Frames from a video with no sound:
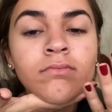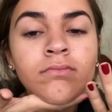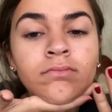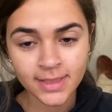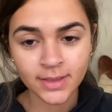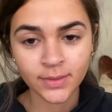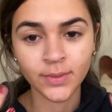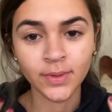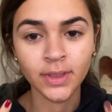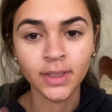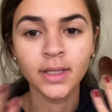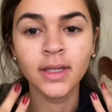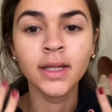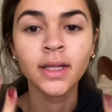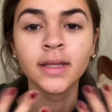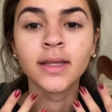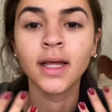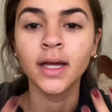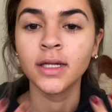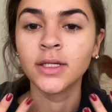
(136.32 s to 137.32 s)
We're gonna
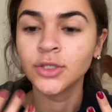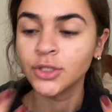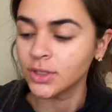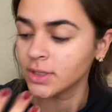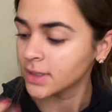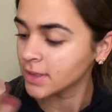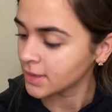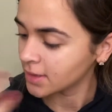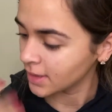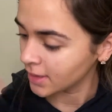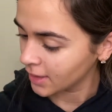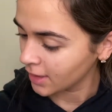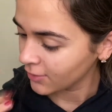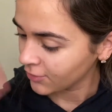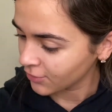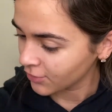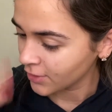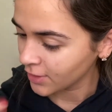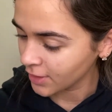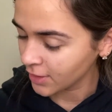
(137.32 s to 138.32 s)
let that just sit
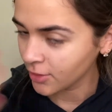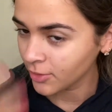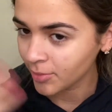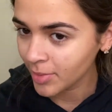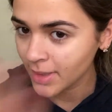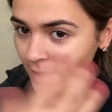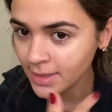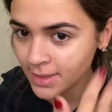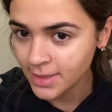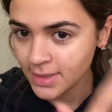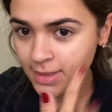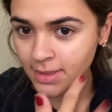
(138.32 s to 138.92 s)
for a little bit.